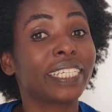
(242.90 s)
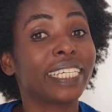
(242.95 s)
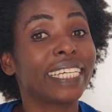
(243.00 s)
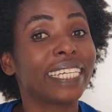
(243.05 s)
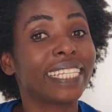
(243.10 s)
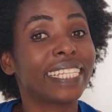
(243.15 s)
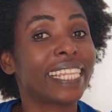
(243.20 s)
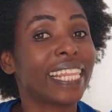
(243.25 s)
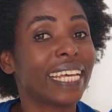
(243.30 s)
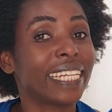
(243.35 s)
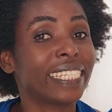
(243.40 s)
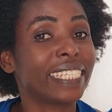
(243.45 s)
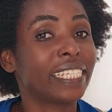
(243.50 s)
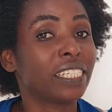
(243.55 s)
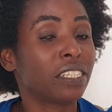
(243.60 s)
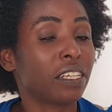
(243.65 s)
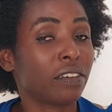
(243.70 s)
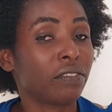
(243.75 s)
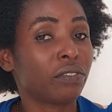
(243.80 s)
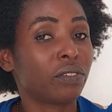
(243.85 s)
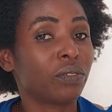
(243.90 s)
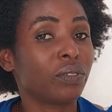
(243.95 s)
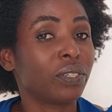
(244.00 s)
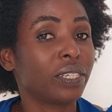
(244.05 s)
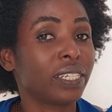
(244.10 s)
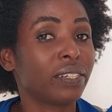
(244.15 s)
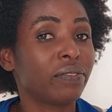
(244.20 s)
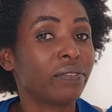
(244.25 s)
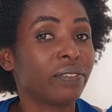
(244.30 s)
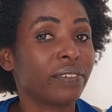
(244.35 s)
get that interview
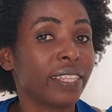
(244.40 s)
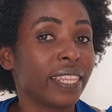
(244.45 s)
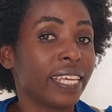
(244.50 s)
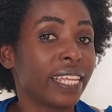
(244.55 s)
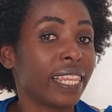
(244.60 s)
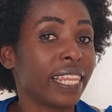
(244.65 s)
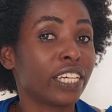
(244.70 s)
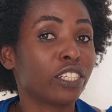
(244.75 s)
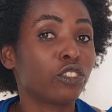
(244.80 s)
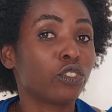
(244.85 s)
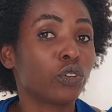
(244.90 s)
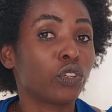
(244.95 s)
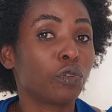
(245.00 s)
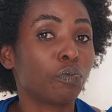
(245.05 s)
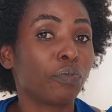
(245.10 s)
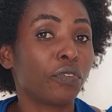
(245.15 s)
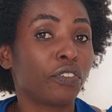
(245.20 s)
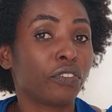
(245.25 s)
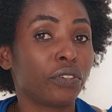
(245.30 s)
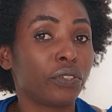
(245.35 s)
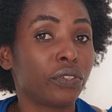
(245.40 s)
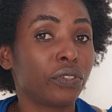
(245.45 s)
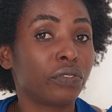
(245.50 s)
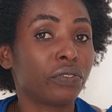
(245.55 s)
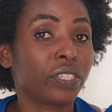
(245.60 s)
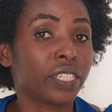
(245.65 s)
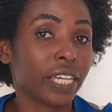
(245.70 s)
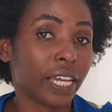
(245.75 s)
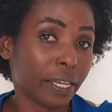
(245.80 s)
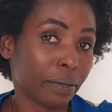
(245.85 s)
within that short period
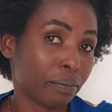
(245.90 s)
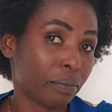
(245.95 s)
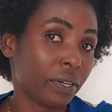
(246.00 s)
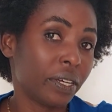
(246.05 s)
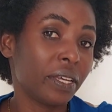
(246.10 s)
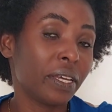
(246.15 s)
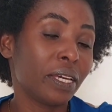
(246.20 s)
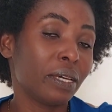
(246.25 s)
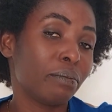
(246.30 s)
of time,